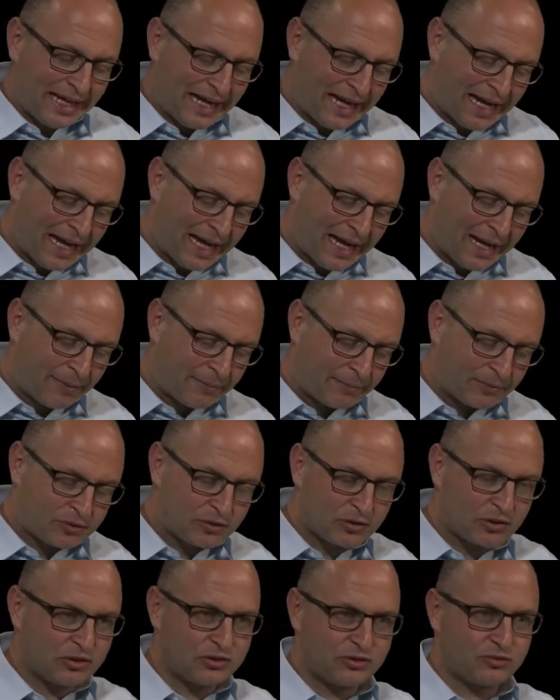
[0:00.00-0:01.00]
Um,
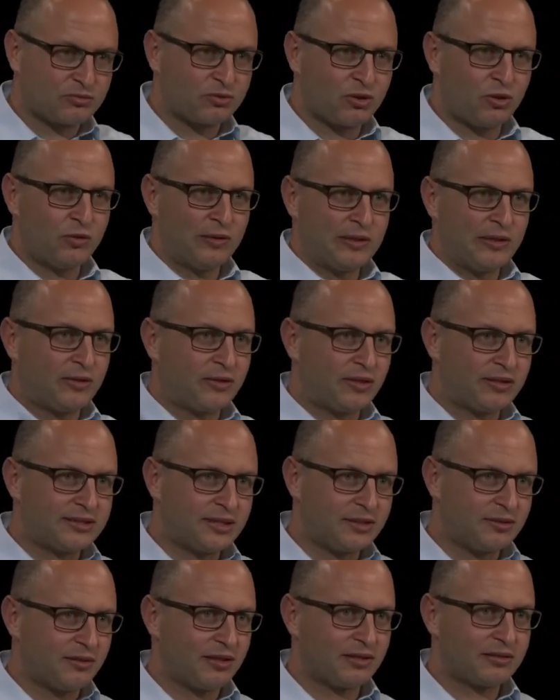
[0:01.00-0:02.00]
so because early on I
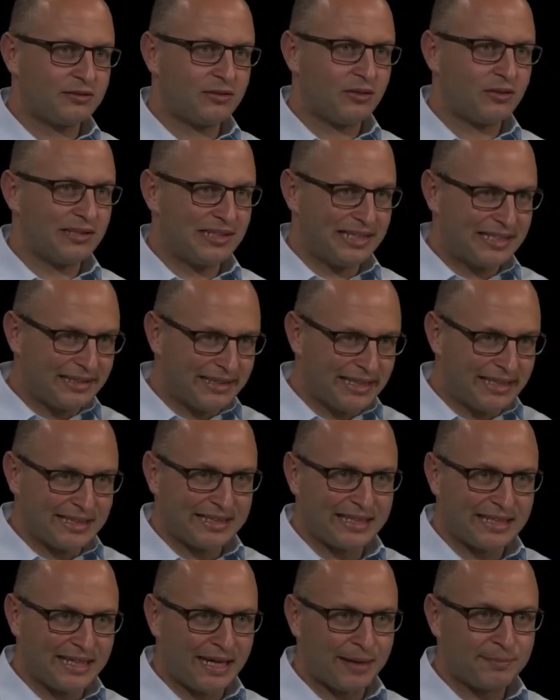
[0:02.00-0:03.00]
said, look, no, let, let it
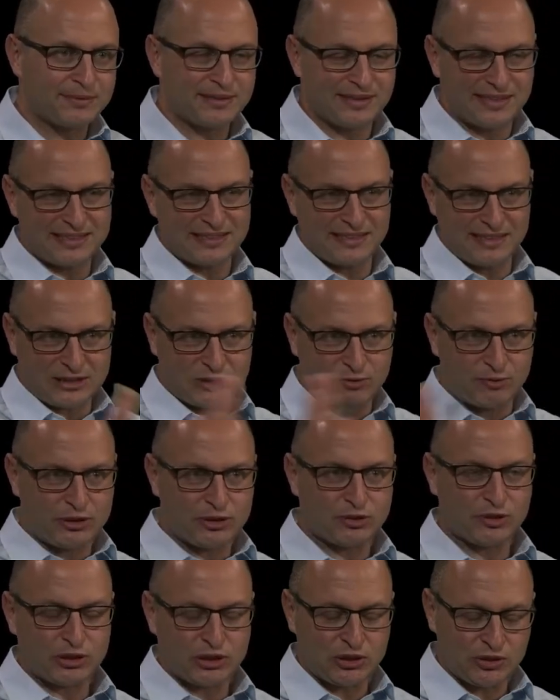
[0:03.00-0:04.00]
collapse. Let's let's
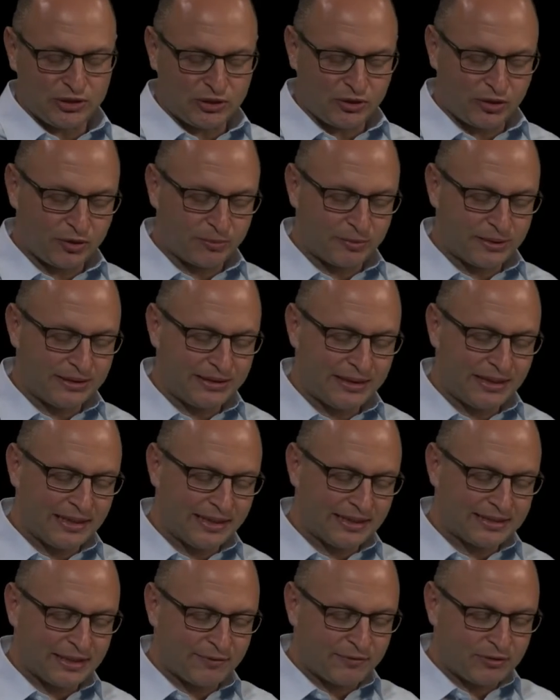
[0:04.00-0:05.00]
restructure the economy. No.
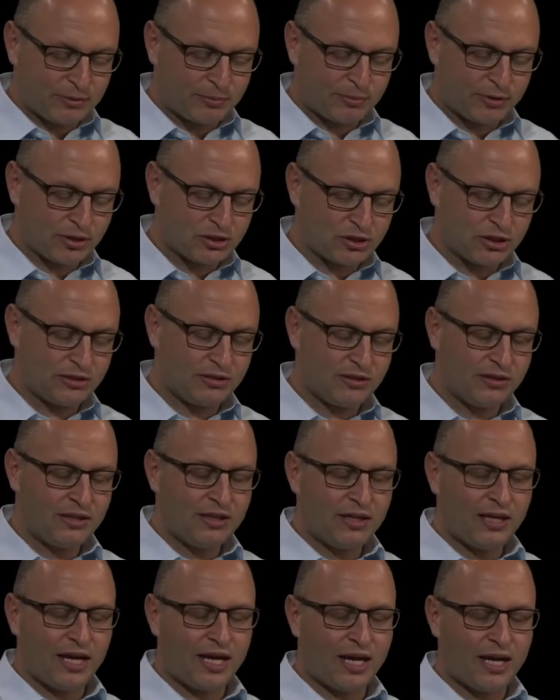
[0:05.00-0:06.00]
Let's have a depression.
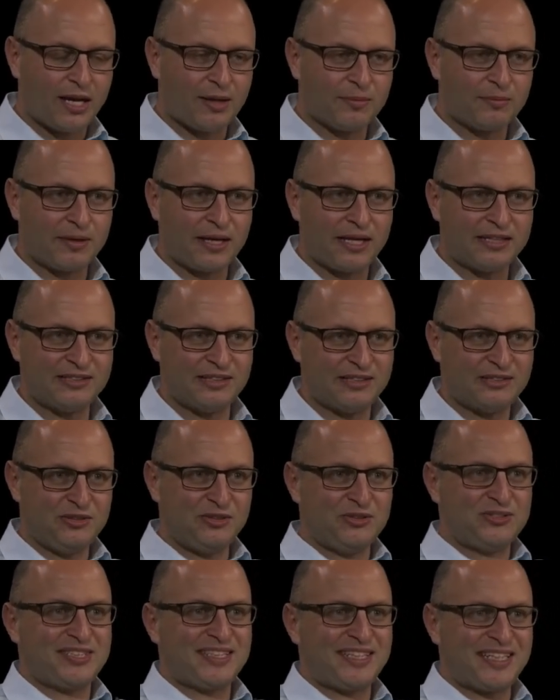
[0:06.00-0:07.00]
Um, and, and
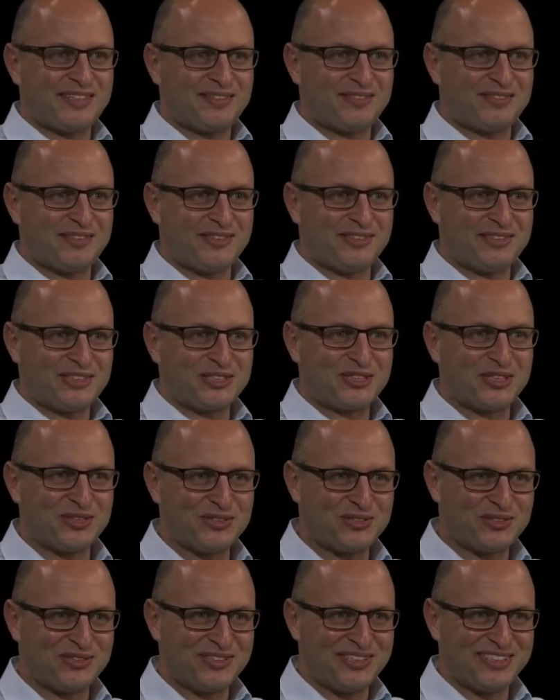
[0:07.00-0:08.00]
you said that on, on a show
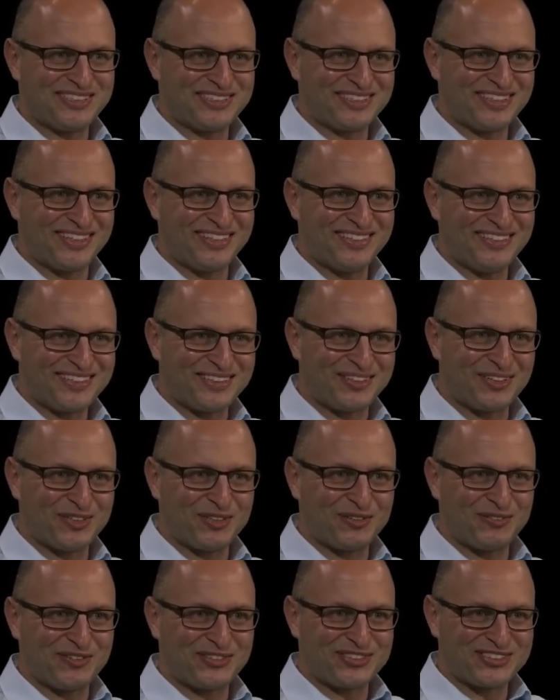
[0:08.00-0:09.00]
two years yes, ago,
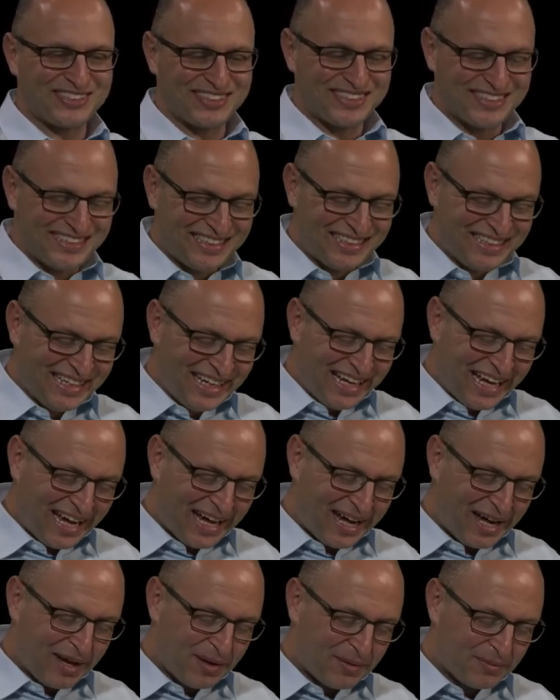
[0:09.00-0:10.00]
controversially. Yeah, yeah.
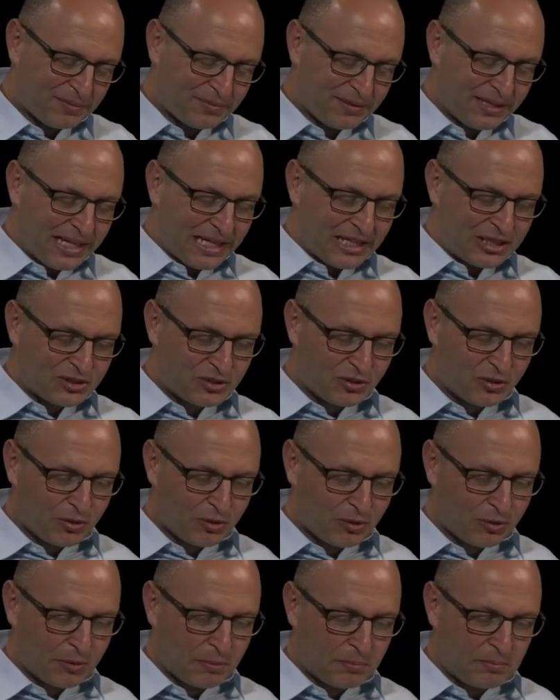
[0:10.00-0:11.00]
yeah. Um,
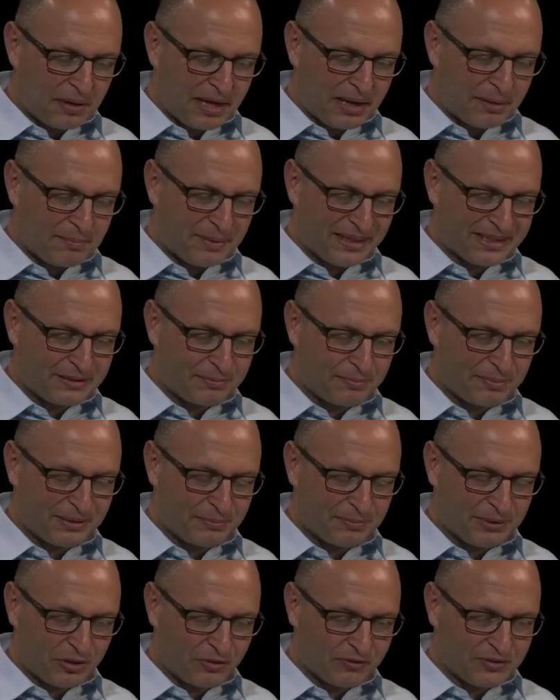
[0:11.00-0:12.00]
so, but but but
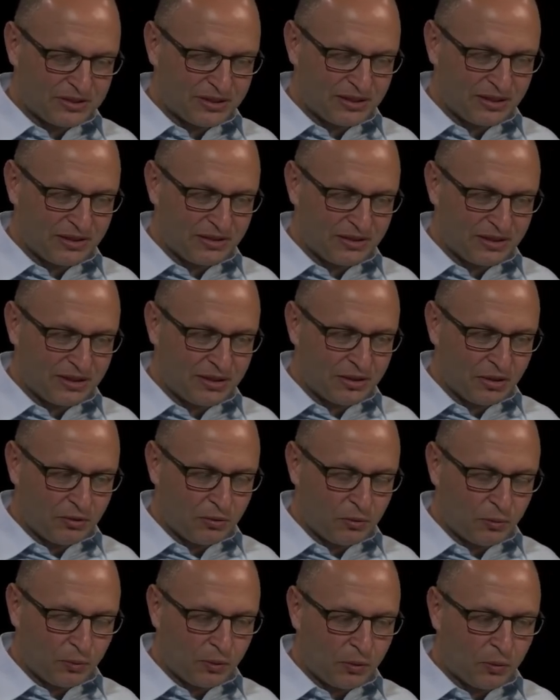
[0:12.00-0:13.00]
but obviously, you know,
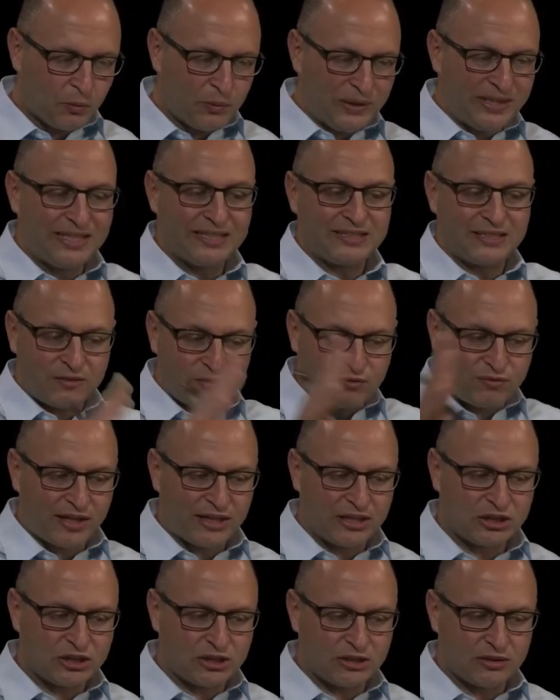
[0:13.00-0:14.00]
with this
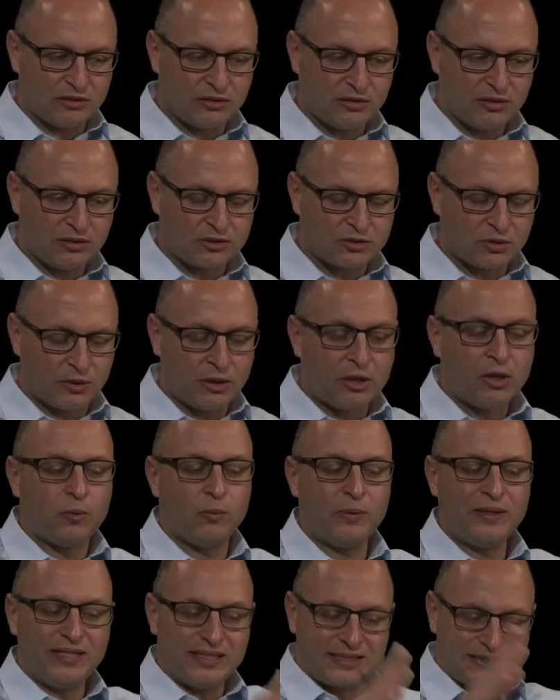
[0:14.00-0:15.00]
inflation, sorry,
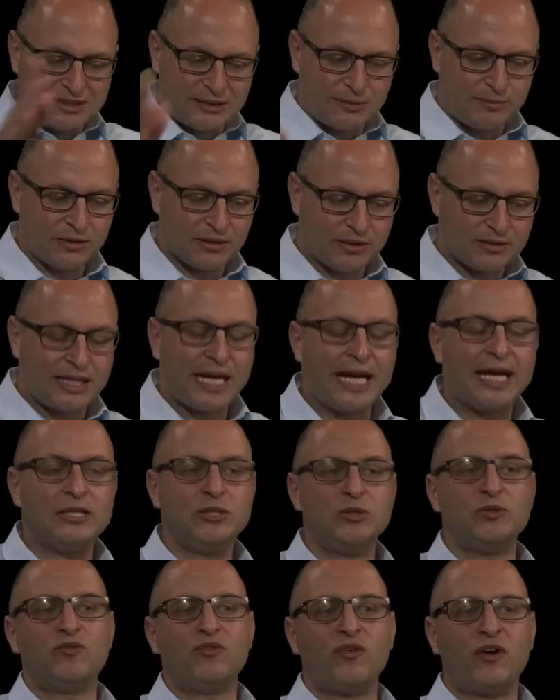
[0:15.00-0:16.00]
with this stimulus, how do
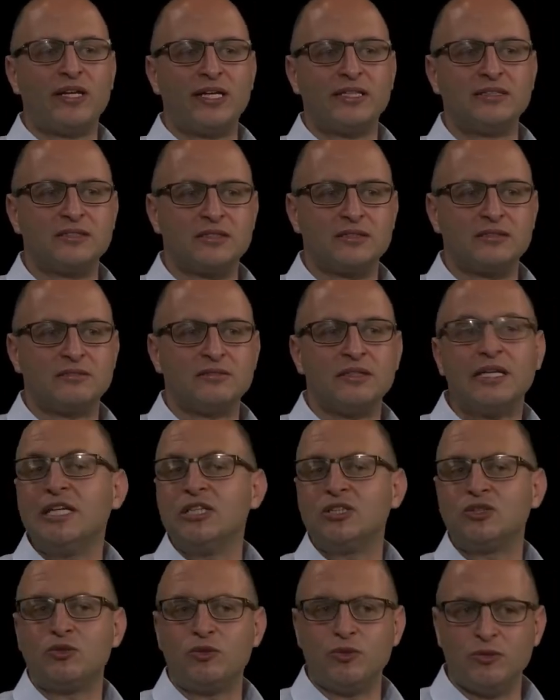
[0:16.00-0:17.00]
you finance it? Mm.
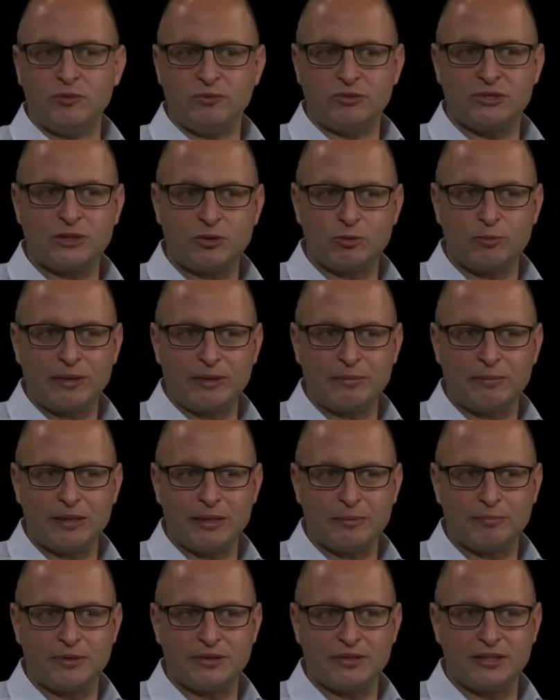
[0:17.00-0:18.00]
It's through central bank money
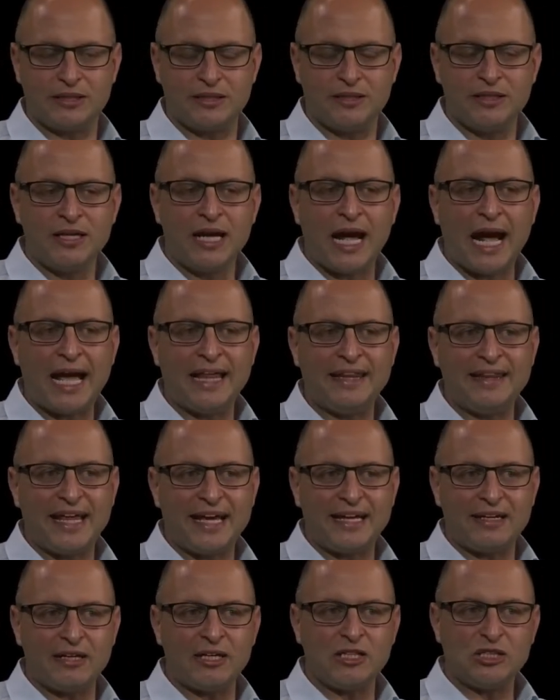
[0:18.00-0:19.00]
printing. Yep. And
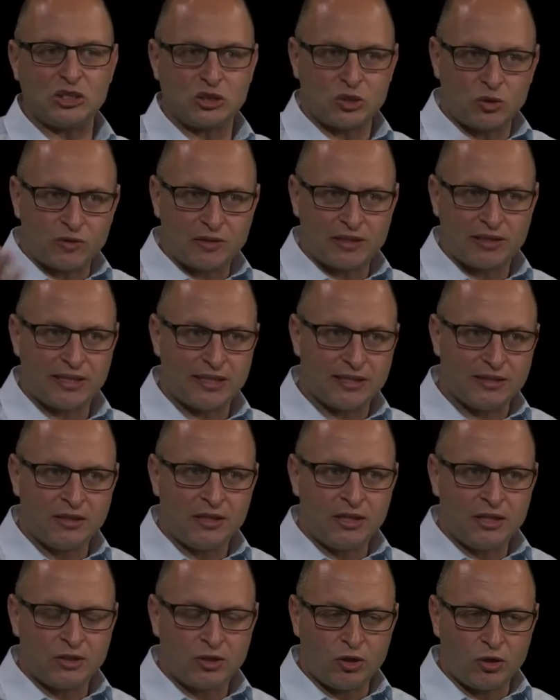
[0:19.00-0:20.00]
that historically,
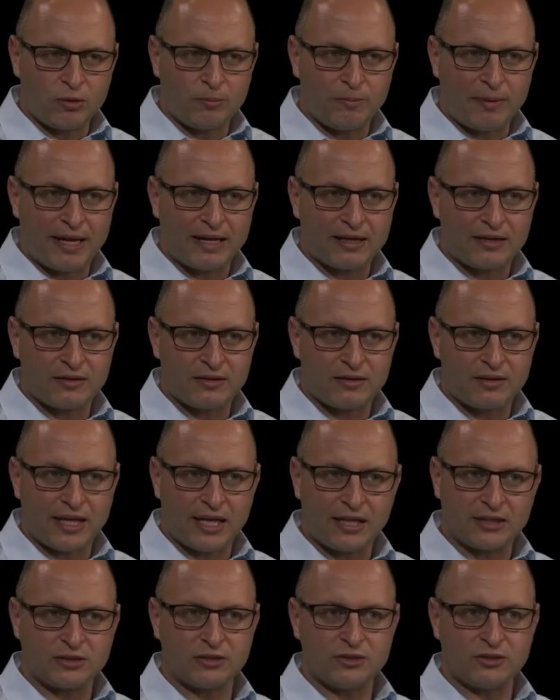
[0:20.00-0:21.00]
going back
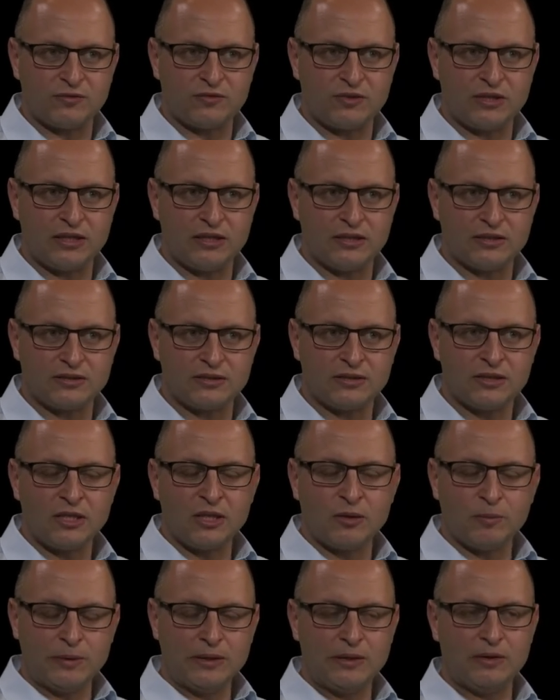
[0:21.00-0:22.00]
thousands of years,
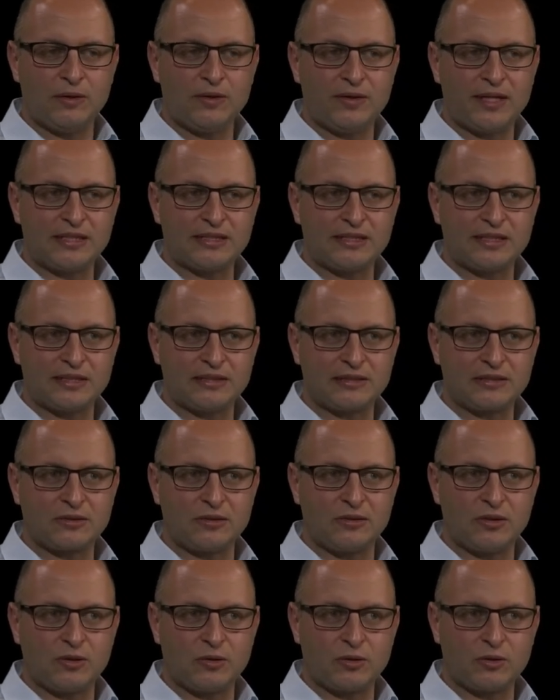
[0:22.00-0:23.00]
we know that that's
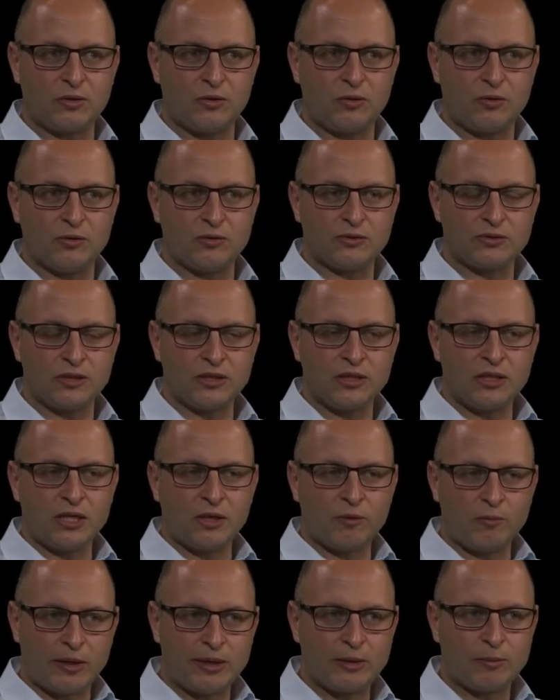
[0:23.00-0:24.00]
going to cause
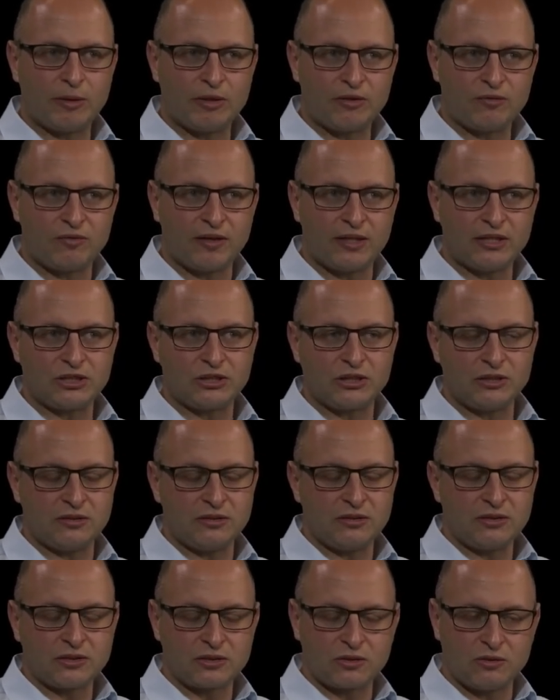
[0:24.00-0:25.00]
runaway inflation.
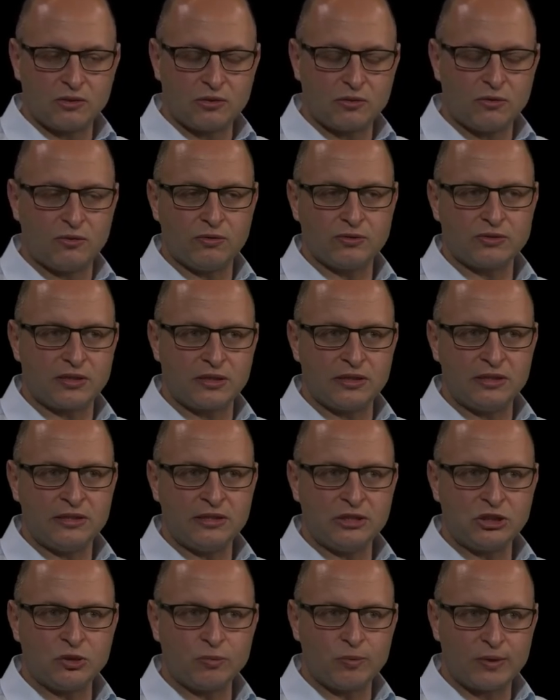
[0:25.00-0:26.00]
It's going to cause an
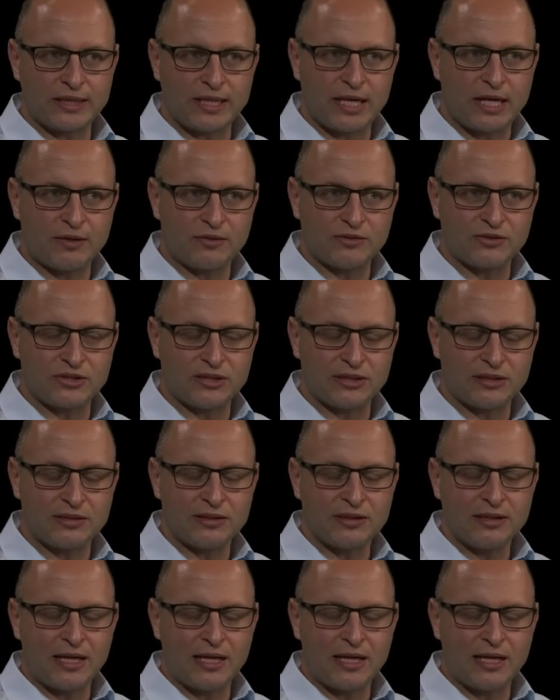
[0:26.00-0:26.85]
issue with the currency.